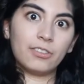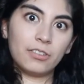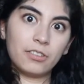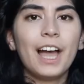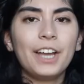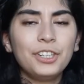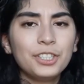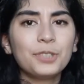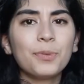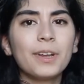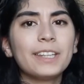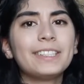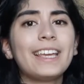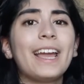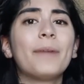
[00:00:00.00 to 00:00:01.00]
I just want
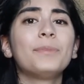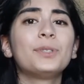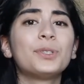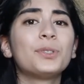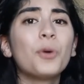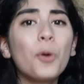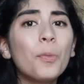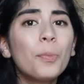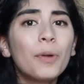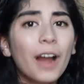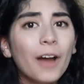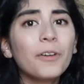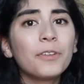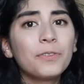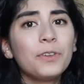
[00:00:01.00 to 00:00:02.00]
to say I'm so
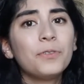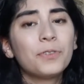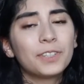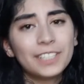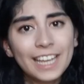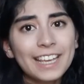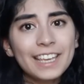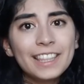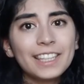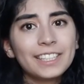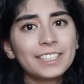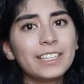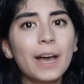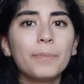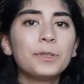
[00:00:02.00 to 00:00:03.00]
proud of you for taking the
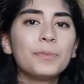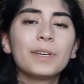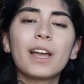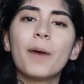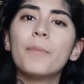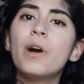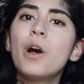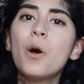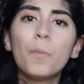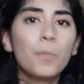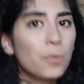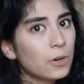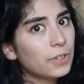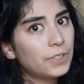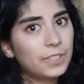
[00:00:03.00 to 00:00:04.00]
step to become
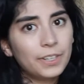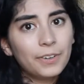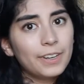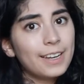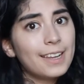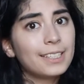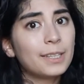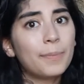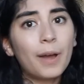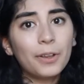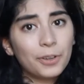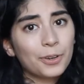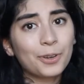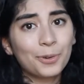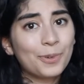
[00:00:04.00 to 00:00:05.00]
more serious about
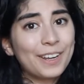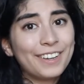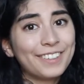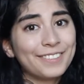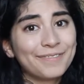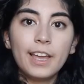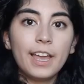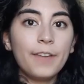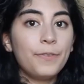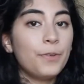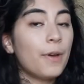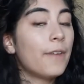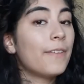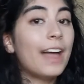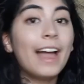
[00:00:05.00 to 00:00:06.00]
your career. If you
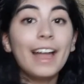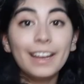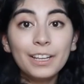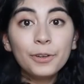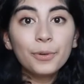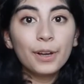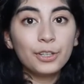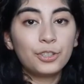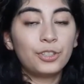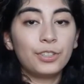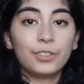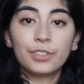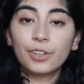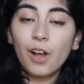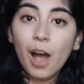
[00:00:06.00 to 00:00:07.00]
have any
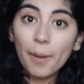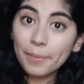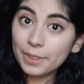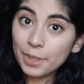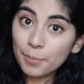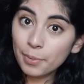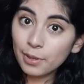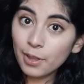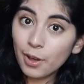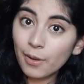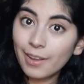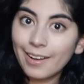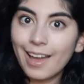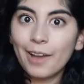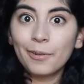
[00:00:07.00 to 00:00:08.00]
questions, comment them below
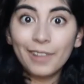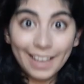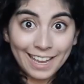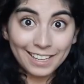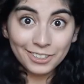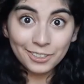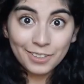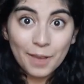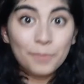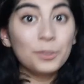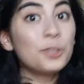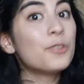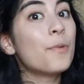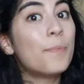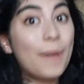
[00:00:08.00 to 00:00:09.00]
and I will answer them
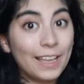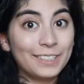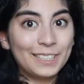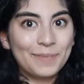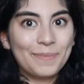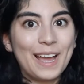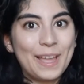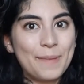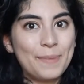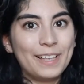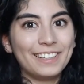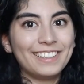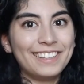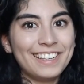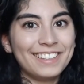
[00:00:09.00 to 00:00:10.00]
to the best of
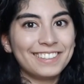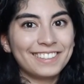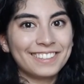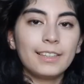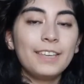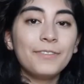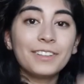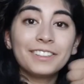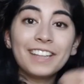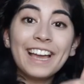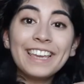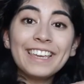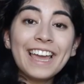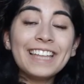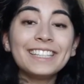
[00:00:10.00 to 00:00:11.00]
abilities. Leave a
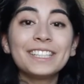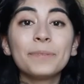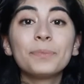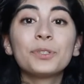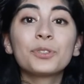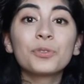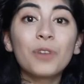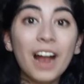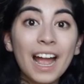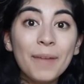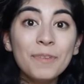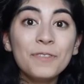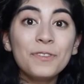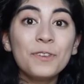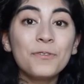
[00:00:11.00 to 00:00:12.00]
like and subscribe
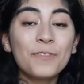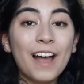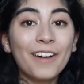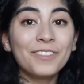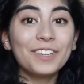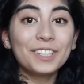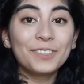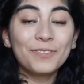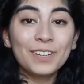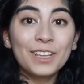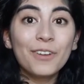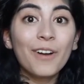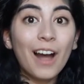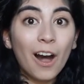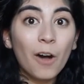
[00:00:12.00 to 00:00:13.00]
if you found this
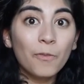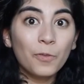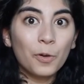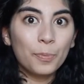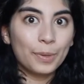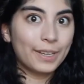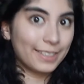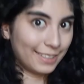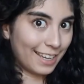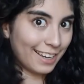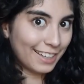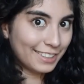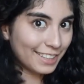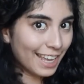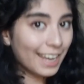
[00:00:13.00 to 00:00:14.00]
video helpful because like
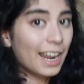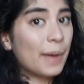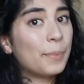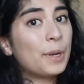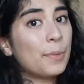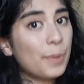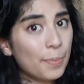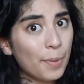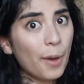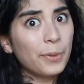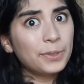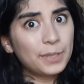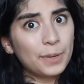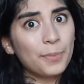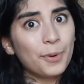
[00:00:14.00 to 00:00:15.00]
I said, I'm going to be
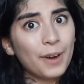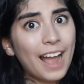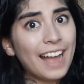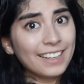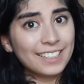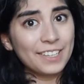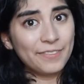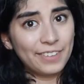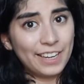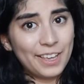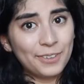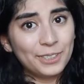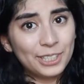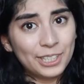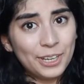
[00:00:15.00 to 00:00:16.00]
posting more acting
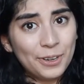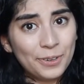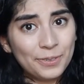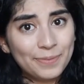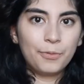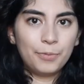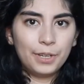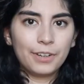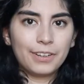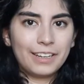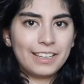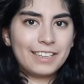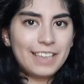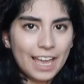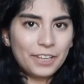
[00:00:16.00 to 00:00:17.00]
videos soon. We are
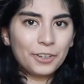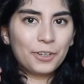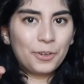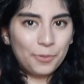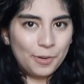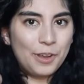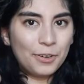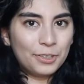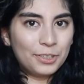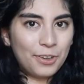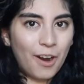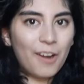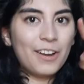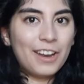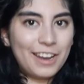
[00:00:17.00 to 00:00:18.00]
going to get your career
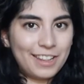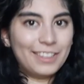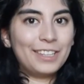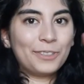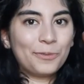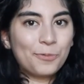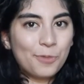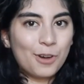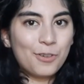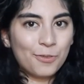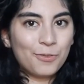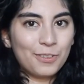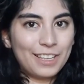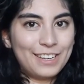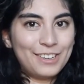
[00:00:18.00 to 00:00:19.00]
started in this
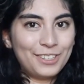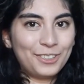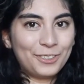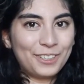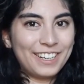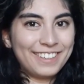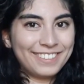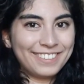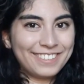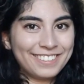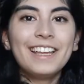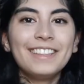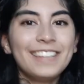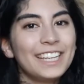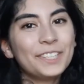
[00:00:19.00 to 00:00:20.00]
wonderful industry.
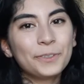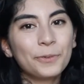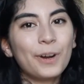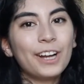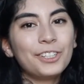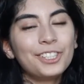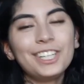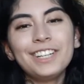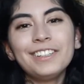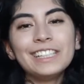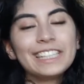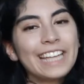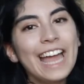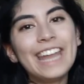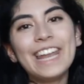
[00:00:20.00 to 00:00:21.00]
Thanks for watching.
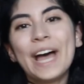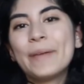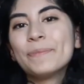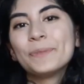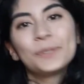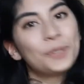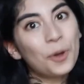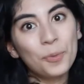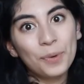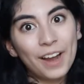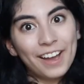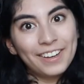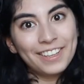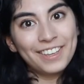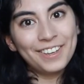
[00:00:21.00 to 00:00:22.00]
Again, I'm so
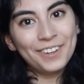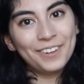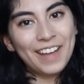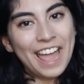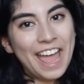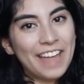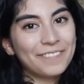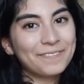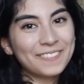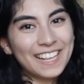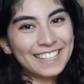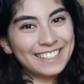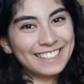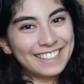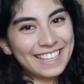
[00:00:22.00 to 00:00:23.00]
proud of you and
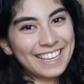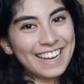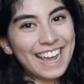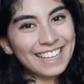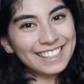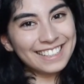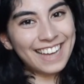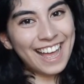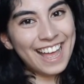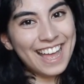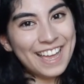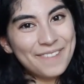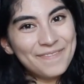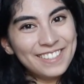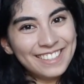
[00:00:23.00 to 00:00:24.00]
see you next
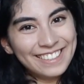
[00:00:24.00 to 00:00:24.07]
time.